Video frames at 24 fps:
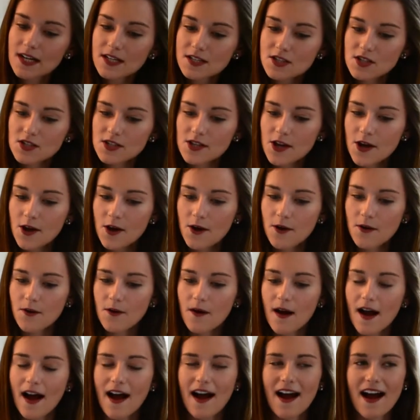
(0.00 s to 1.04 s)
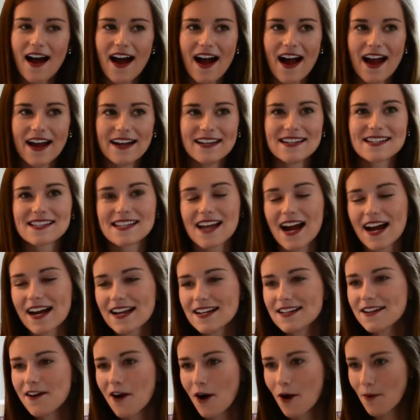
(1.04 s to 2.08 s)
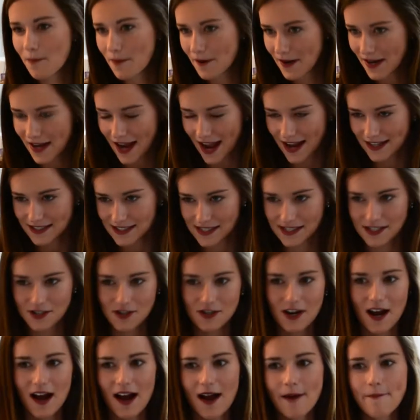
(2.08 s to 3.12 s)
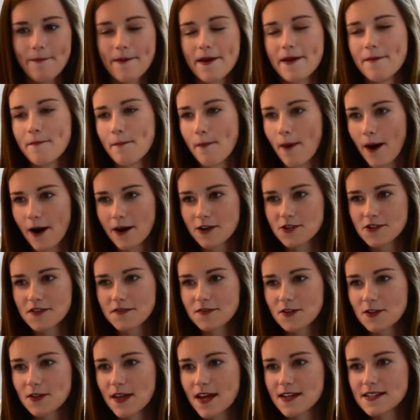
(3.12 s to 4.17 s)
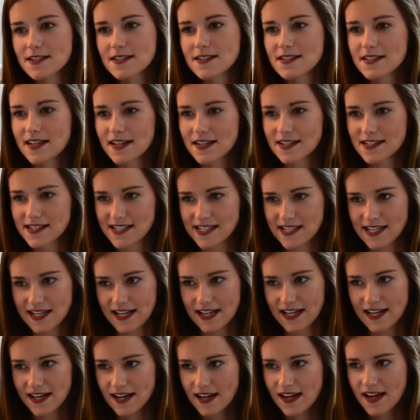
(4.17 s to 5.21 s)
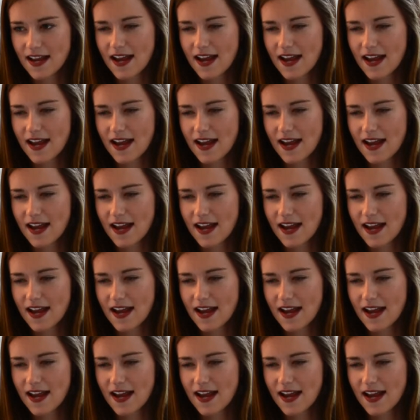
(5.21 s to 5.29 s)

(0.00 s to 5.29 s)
So I decided to open an Etsy shop in March of 2016.